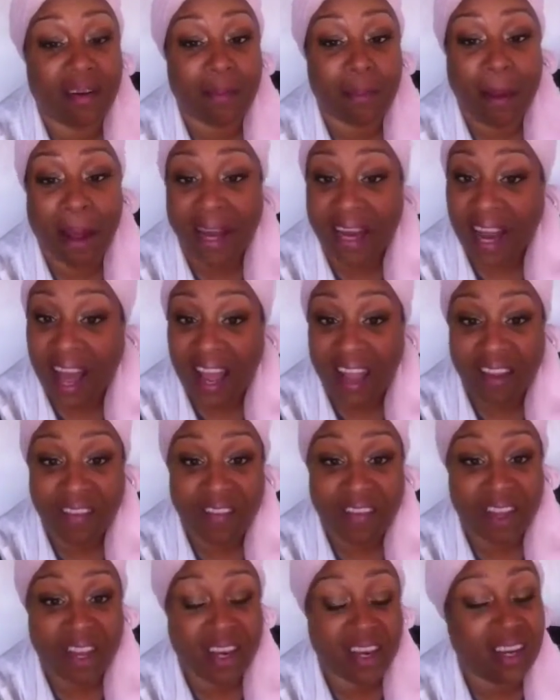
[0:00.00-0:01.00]
my life
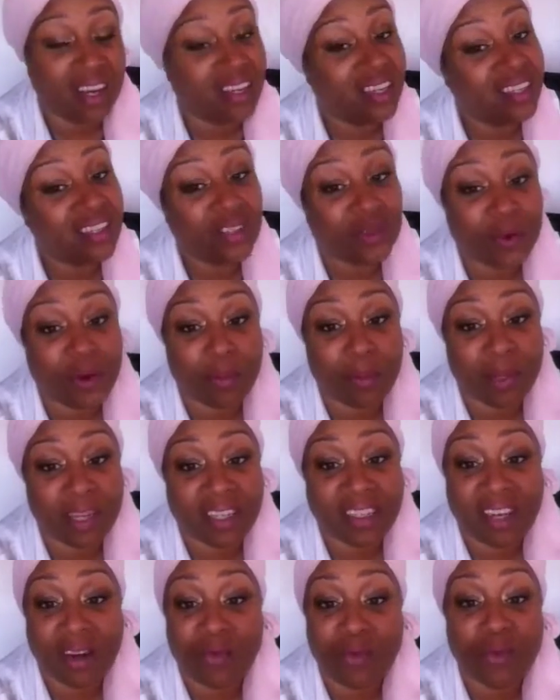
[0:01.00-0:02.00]
in Israel,
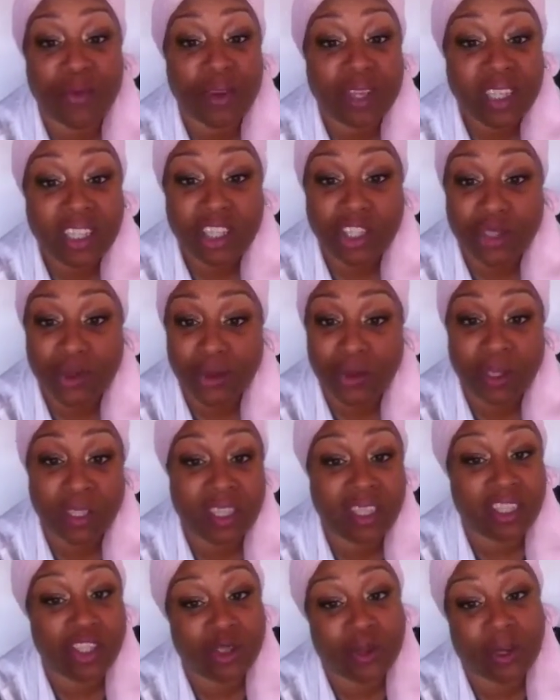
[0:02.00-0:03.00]
because I really
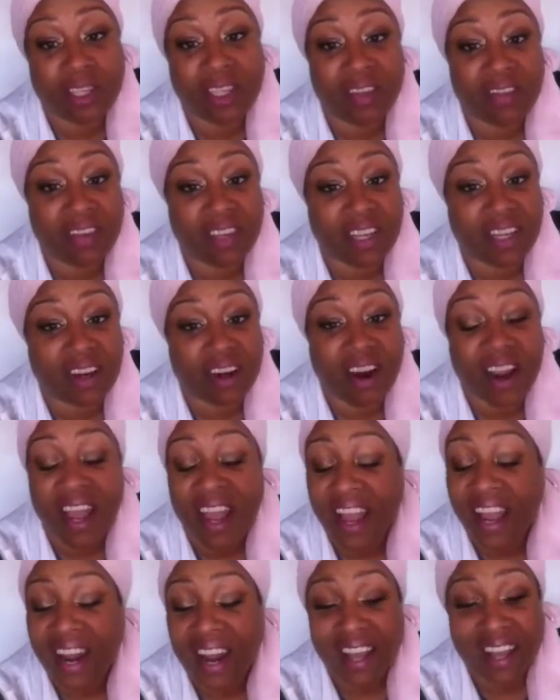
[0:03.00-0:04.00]
truly enjoy living here
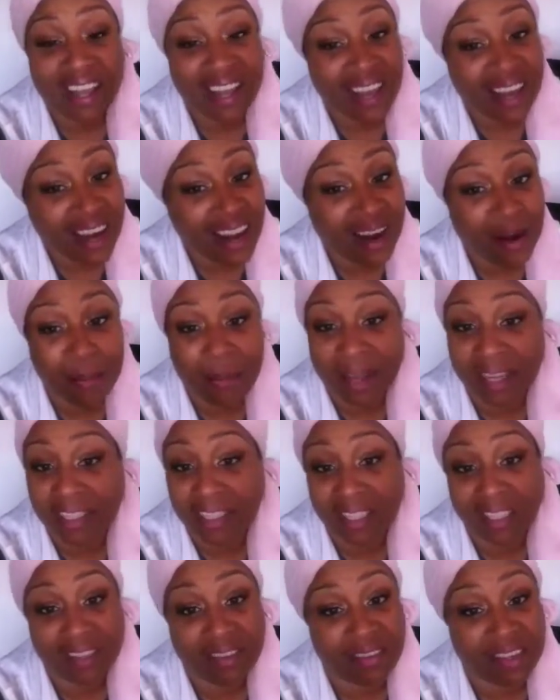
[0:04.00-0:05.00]
and I cannot
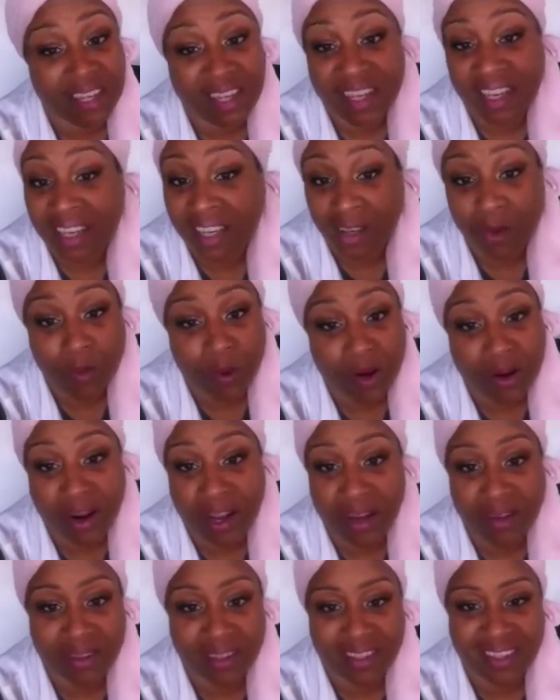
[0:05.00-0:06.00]
imagine living anywhere
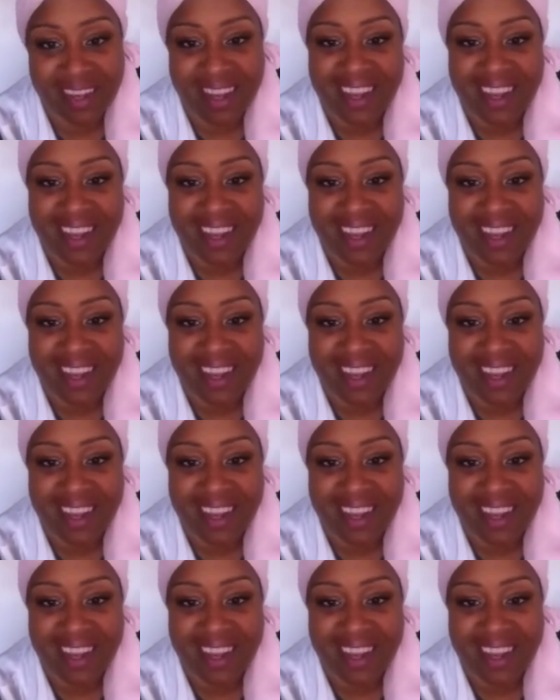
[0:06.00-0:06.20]
else.